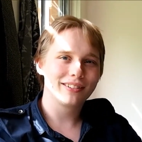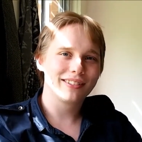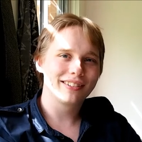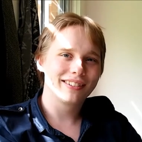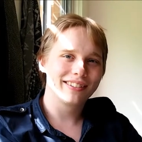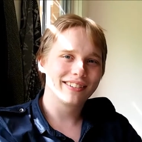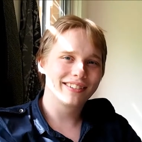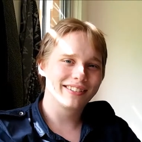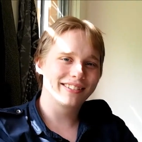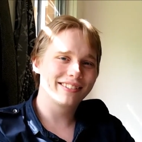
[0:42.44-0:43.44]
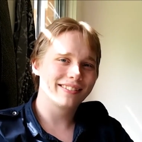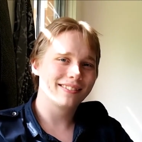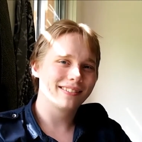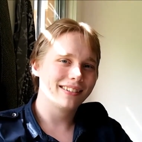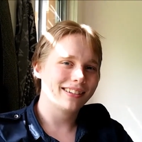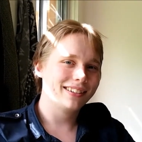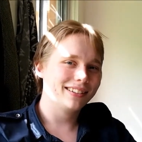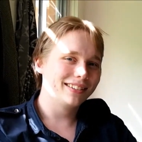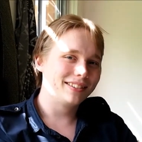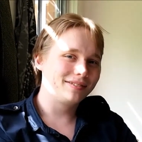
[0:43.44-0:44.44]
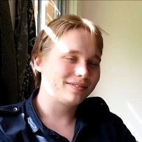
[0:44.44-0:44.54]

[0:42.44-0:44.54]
(silence)